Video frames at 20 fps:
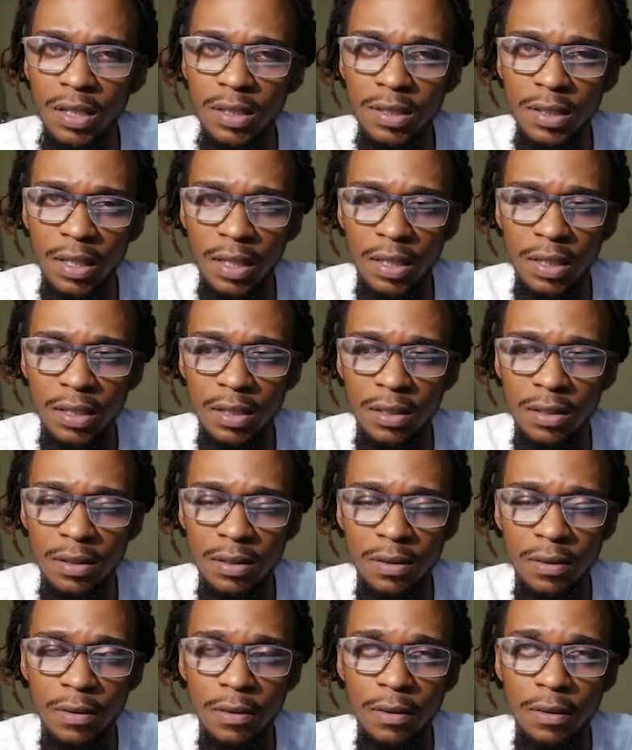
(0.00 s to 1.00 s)
guys.
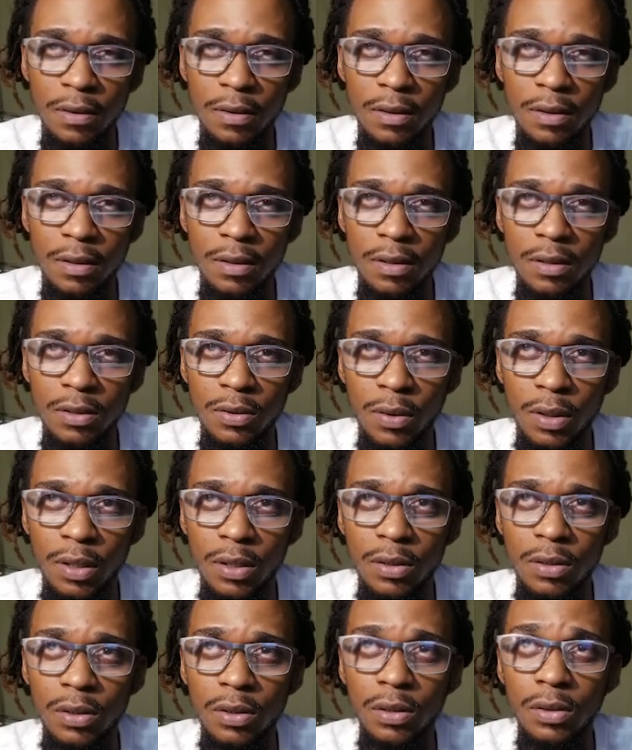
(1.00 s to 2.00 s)
So I don't
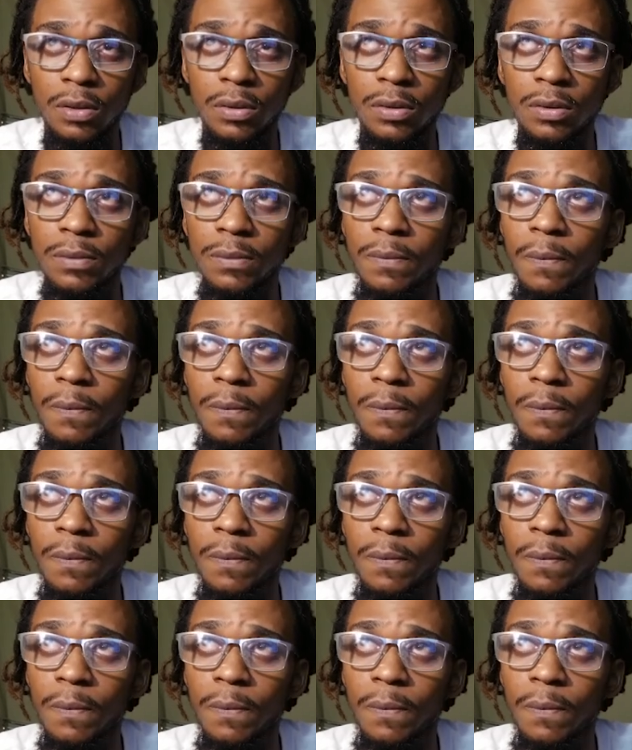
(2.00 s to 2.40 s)
know.